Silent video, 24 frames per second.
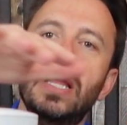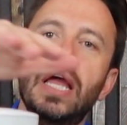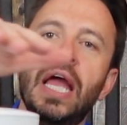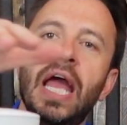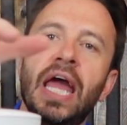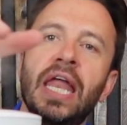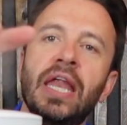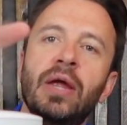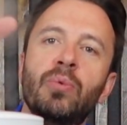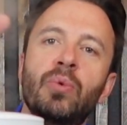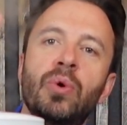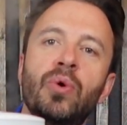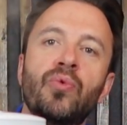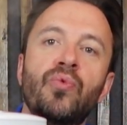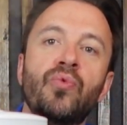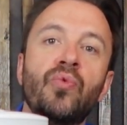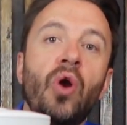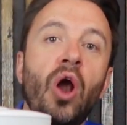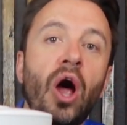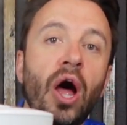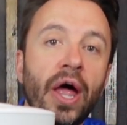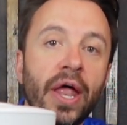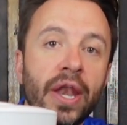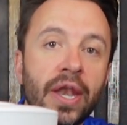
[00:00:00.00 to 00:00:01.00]
and it will
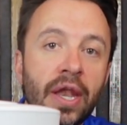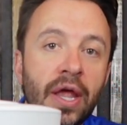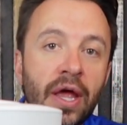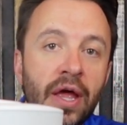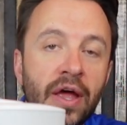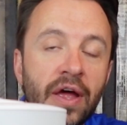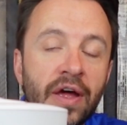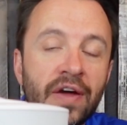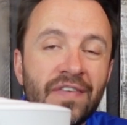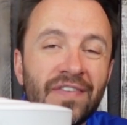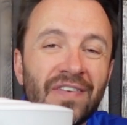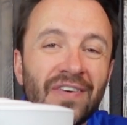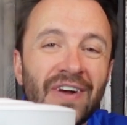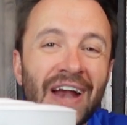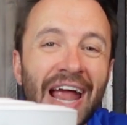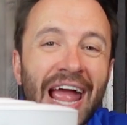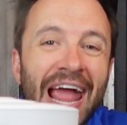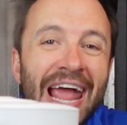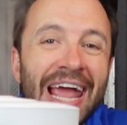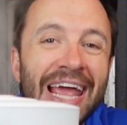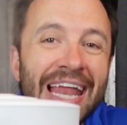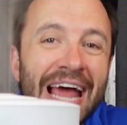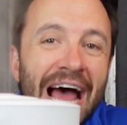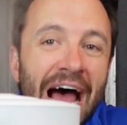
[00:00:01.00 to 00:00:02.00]
run for
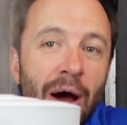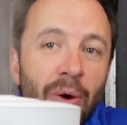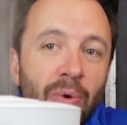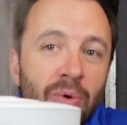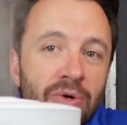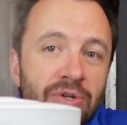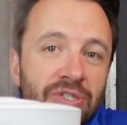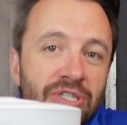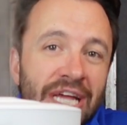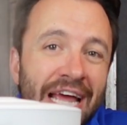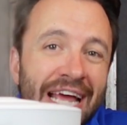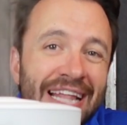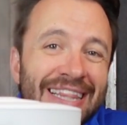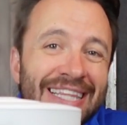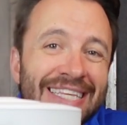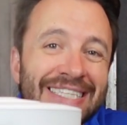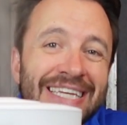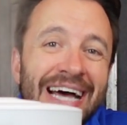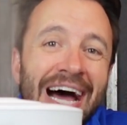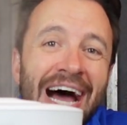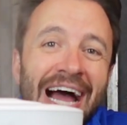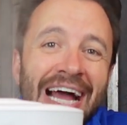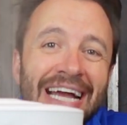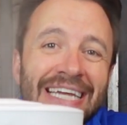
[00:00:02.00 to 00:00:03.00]
8 hours at
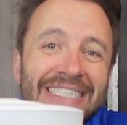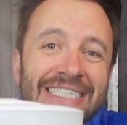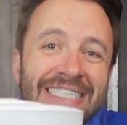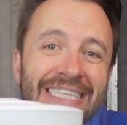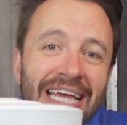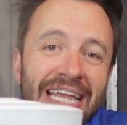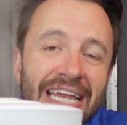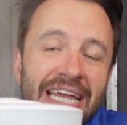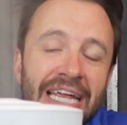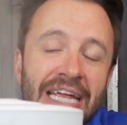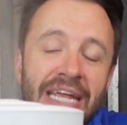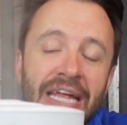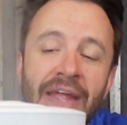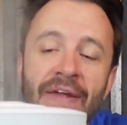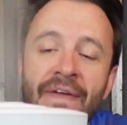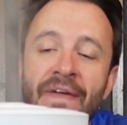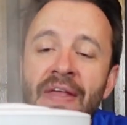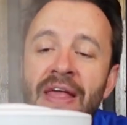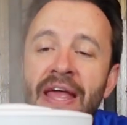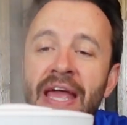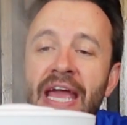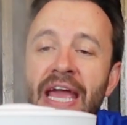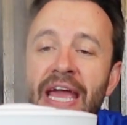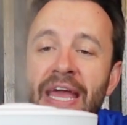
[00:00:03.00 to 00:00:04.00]
this high setting
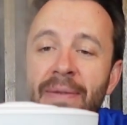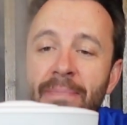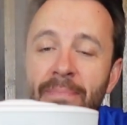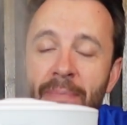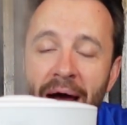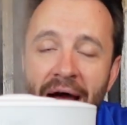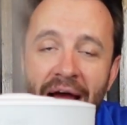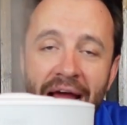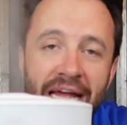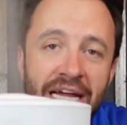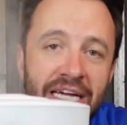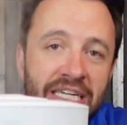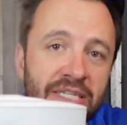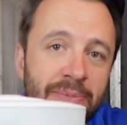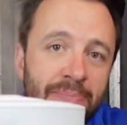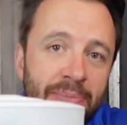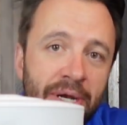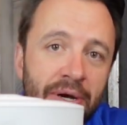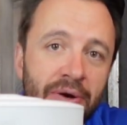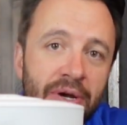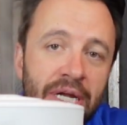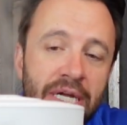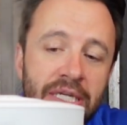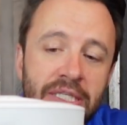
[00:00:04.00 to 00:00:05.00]
in my
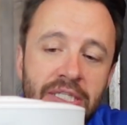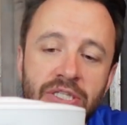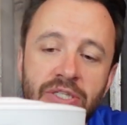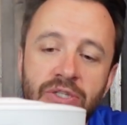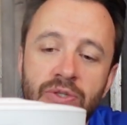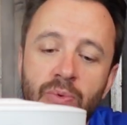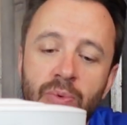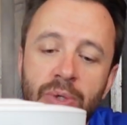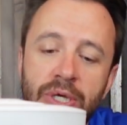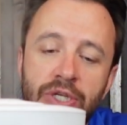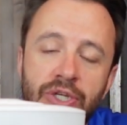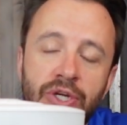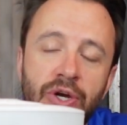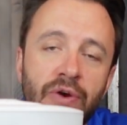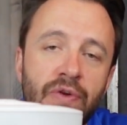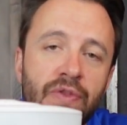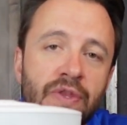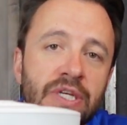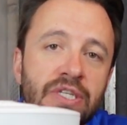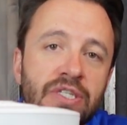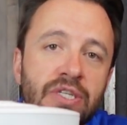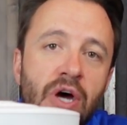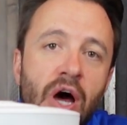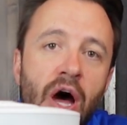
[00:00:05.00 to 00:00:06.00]
experience. So we turn
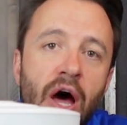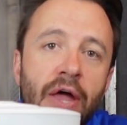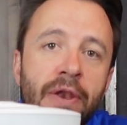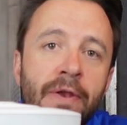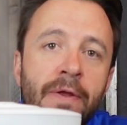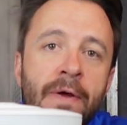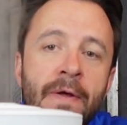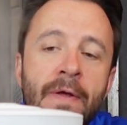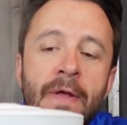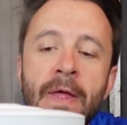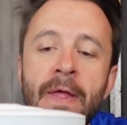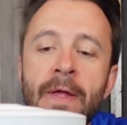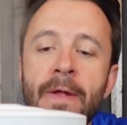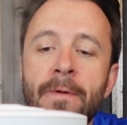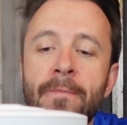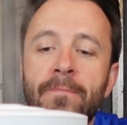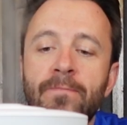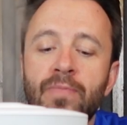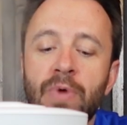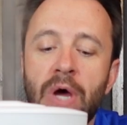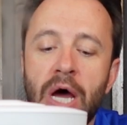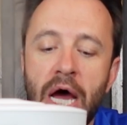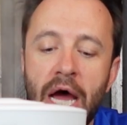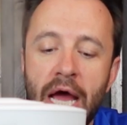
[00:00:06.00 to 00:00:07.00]
this on
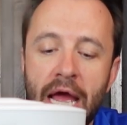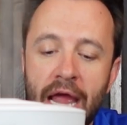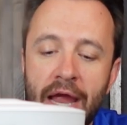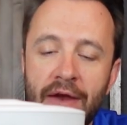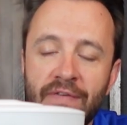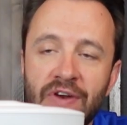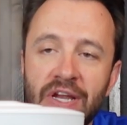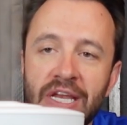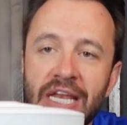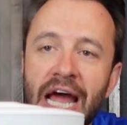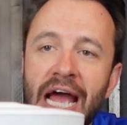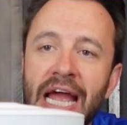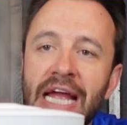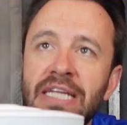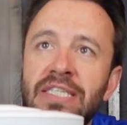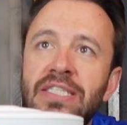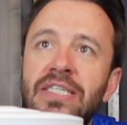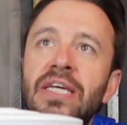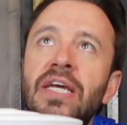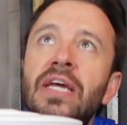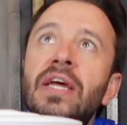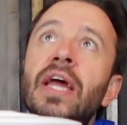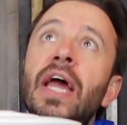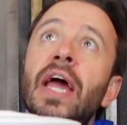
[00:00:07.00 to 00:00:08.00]
every
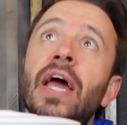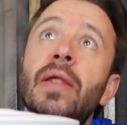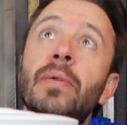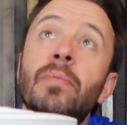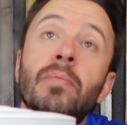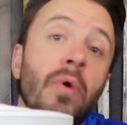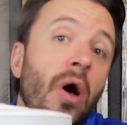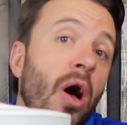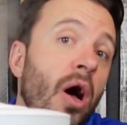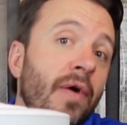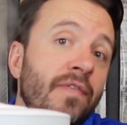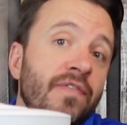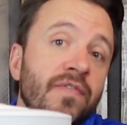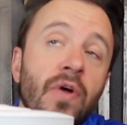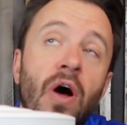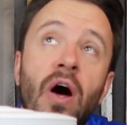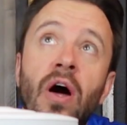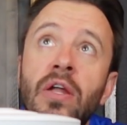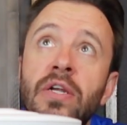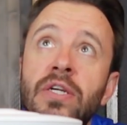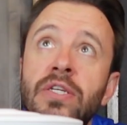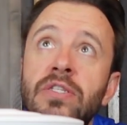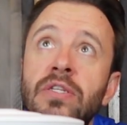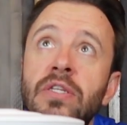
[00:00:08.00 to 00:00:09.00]
night, and
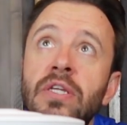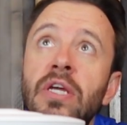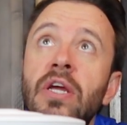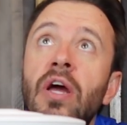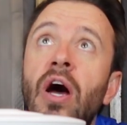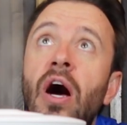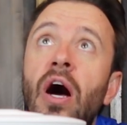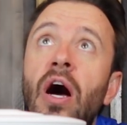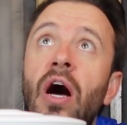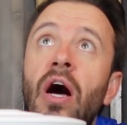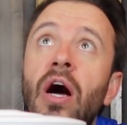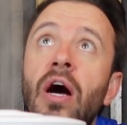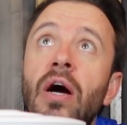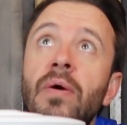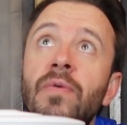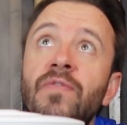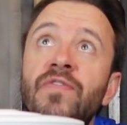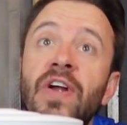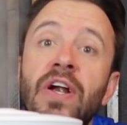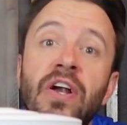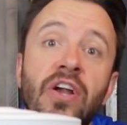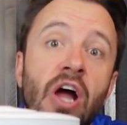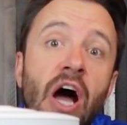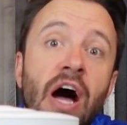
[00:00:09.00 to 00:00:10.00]
honestly,
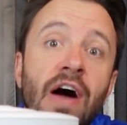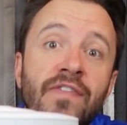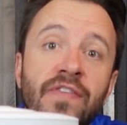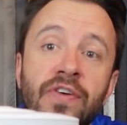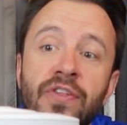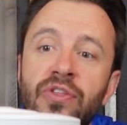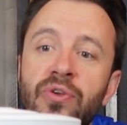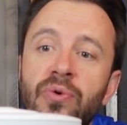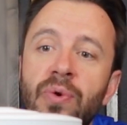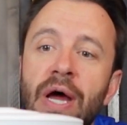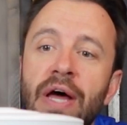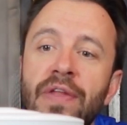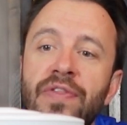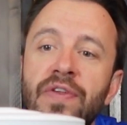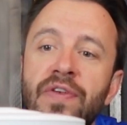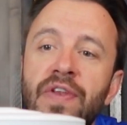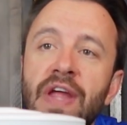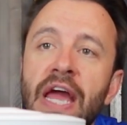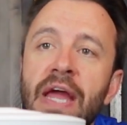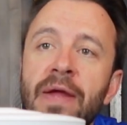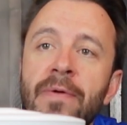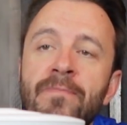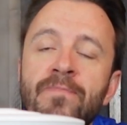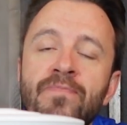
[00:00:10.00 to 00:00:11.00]
very often throughout the
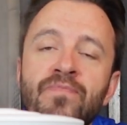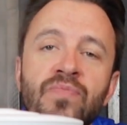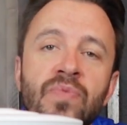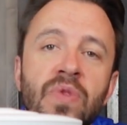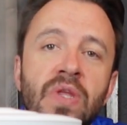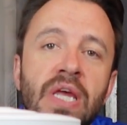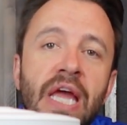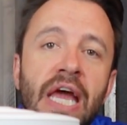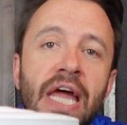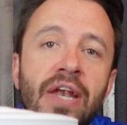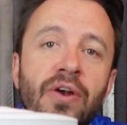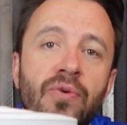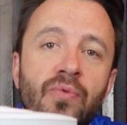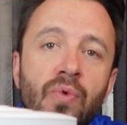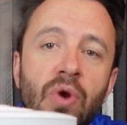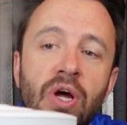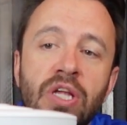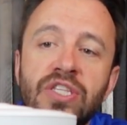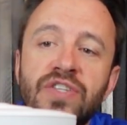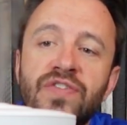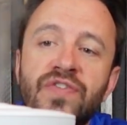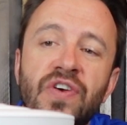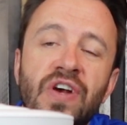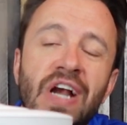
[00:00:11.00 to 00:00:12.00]
day. And it
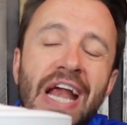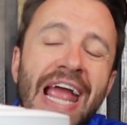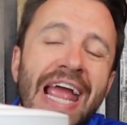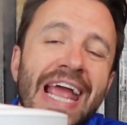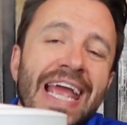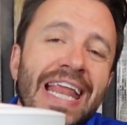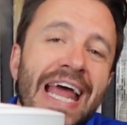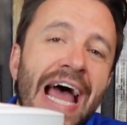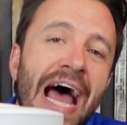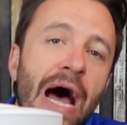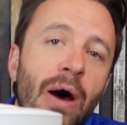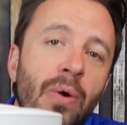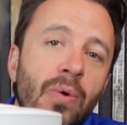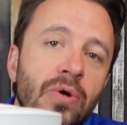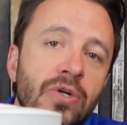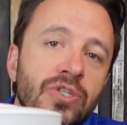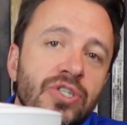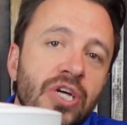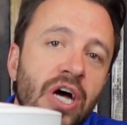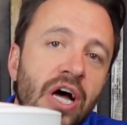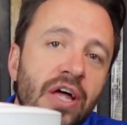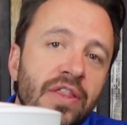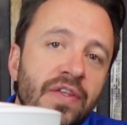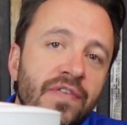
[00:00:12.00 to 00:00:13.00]
runs for 8
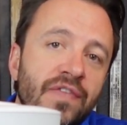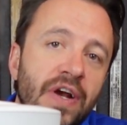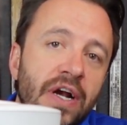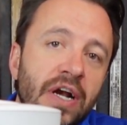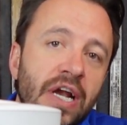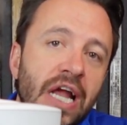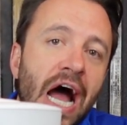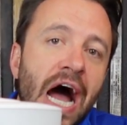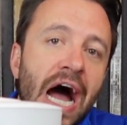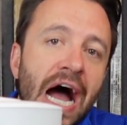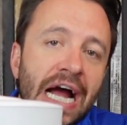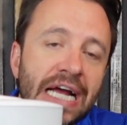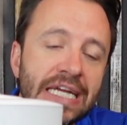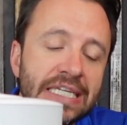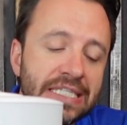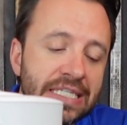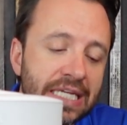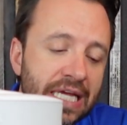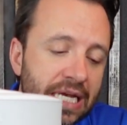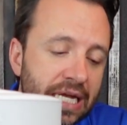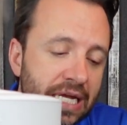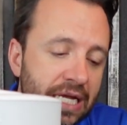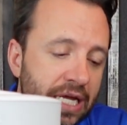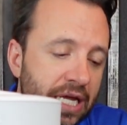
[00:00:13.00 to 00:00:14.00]
hours on the very high
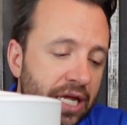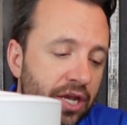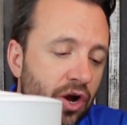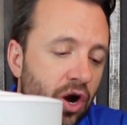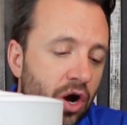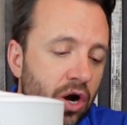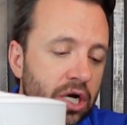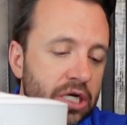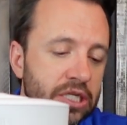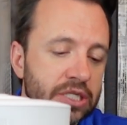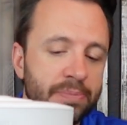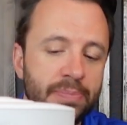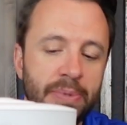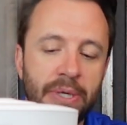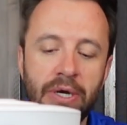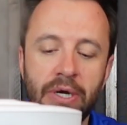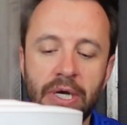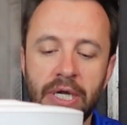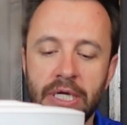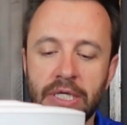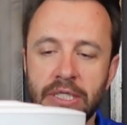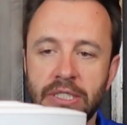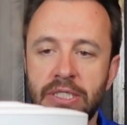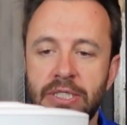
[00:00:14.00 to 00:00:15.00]
setting in our
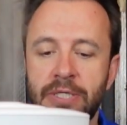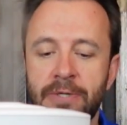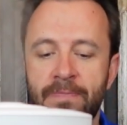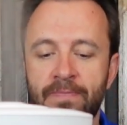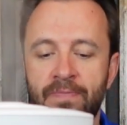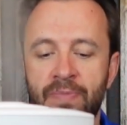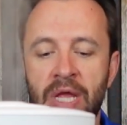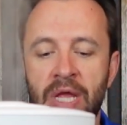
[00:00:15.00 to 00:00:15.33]
experience.